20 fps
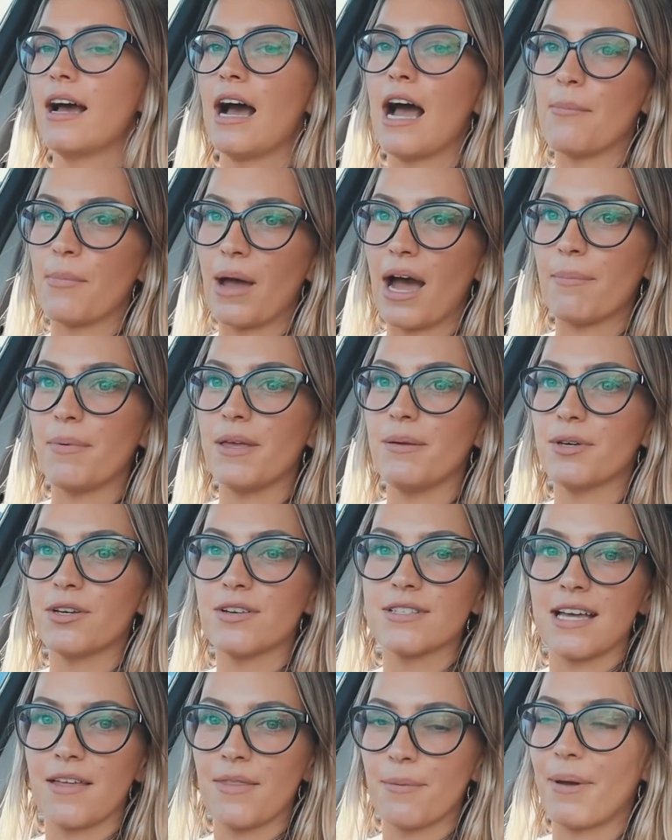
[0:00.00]
I'm happy
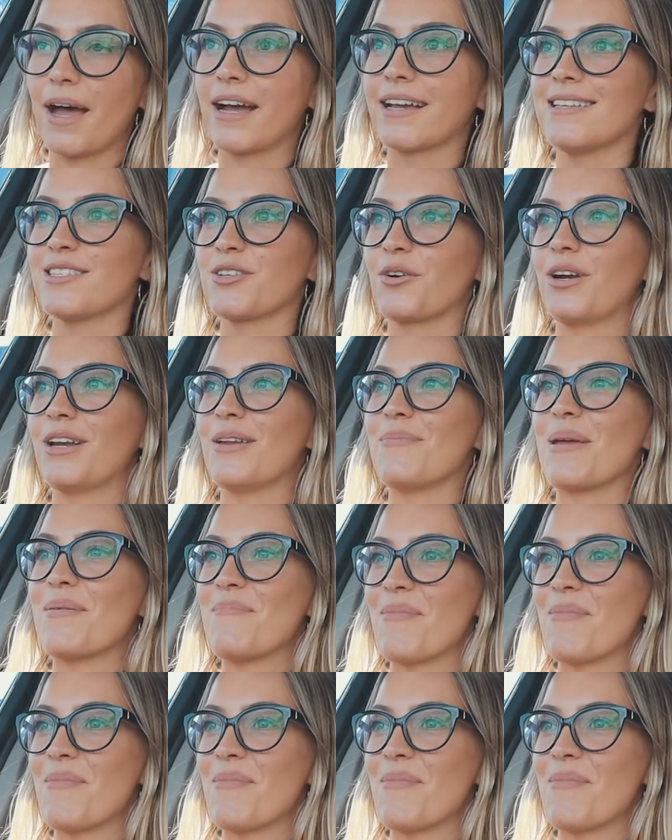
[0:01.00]
because out the back is going to be